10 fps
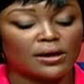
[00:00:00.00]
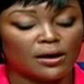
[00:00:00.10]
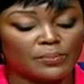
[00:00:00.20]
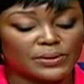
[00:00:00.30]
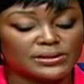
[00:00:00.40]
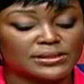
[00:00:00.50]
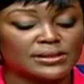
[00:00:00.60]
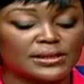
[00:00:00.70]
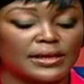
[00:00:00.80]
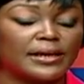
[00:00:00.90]
up
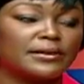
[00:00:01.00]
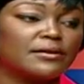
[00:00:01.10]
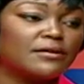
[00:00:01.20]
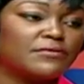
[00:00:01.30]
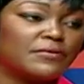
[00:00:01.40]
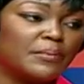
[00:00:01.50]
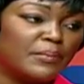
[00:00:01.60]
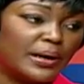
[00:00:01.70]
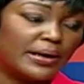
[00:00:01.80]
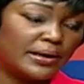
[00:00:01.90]
until the end of
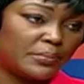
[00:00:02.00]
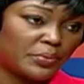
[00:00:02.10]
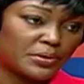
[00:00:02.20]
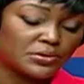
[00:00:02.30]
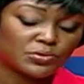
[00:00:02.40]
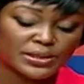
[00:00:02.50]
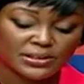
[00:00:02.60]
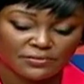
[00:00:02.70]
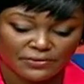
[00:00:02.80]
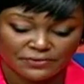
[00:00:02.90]
April
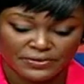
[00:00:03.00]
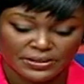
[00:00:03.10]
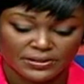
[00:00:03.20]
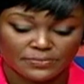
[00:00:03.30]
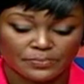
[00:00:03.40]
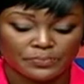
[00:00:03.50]
2015.